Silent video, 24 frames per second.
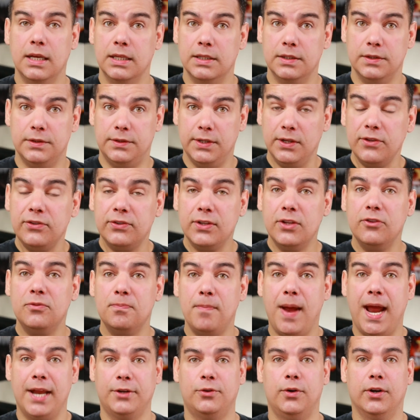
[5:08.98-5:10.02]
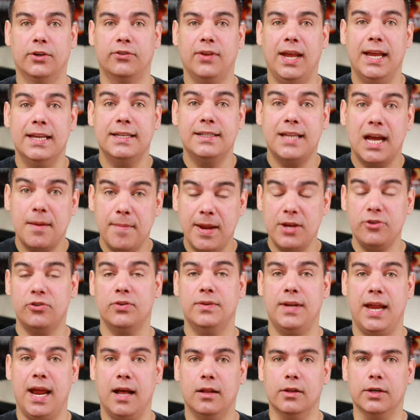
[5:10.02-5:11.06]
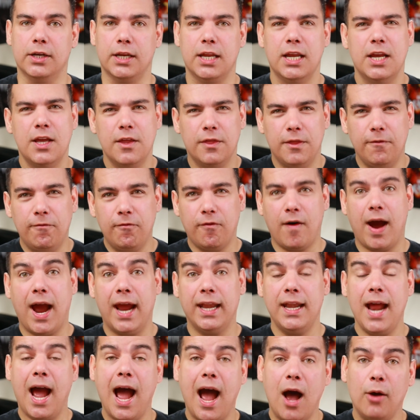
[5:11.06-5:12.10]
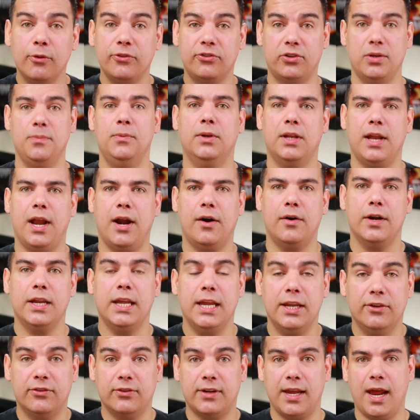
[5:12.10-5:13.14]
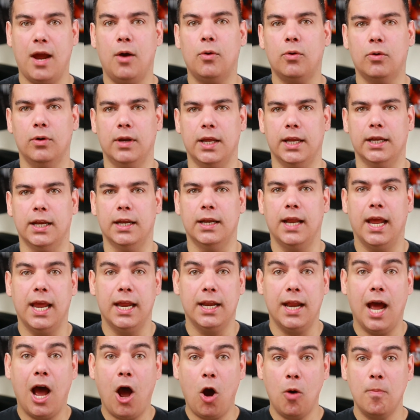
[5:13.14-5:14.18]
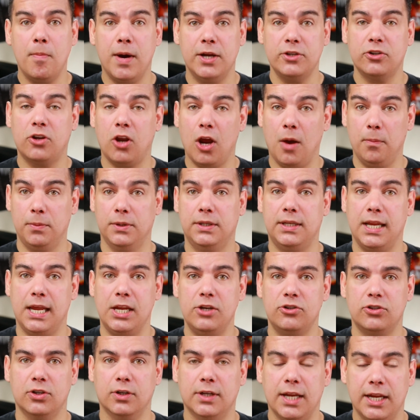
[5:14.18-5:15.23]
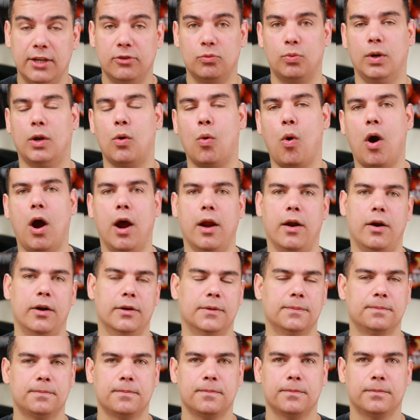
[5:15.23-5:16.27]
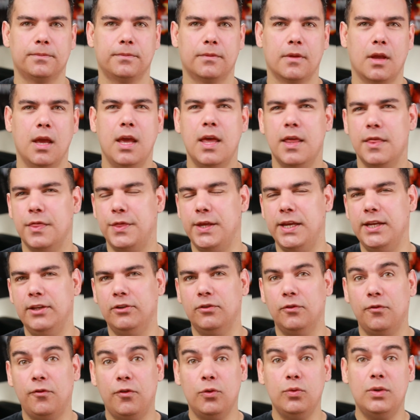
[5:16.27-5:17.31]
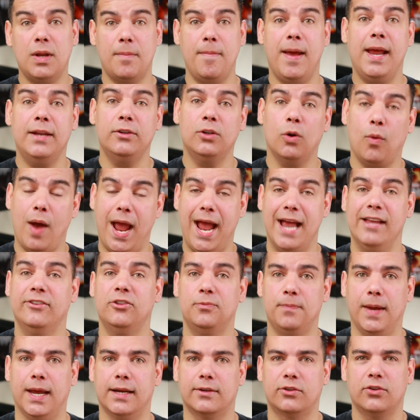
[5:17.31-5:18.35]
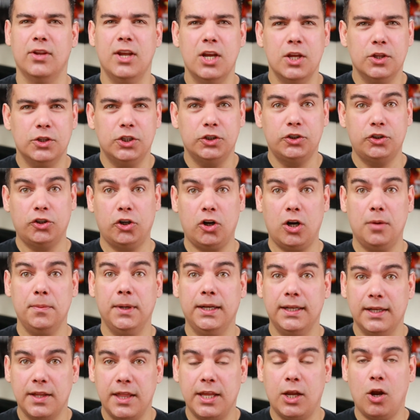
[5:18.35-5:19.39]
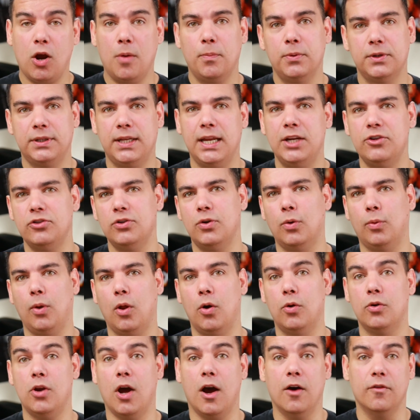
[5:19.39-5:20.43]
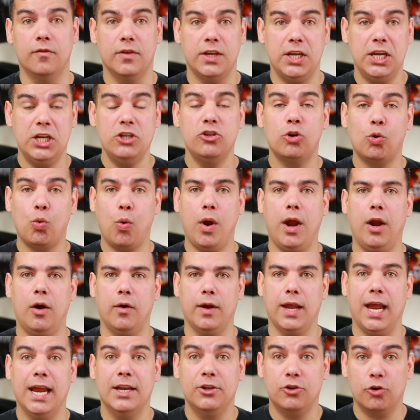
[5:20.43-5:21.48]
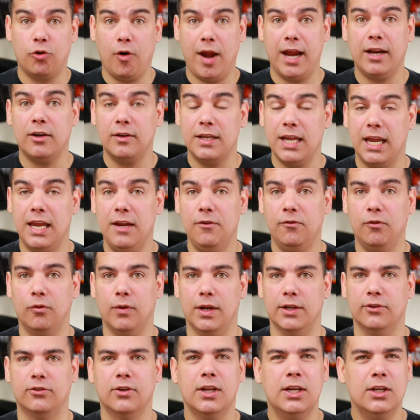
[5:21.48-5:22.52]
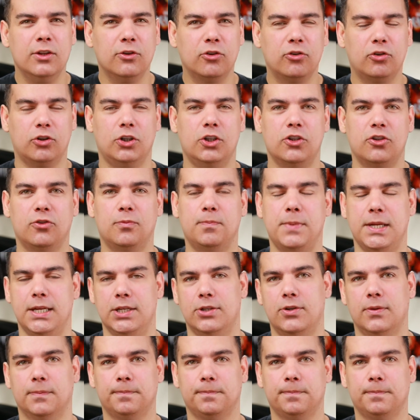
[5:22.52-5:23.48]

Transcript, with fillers: Distance metrics and dimensionality define how similarity is calculated and how much computation is required. These fundamental aspects determine the computational load of each query and directly influence search speed.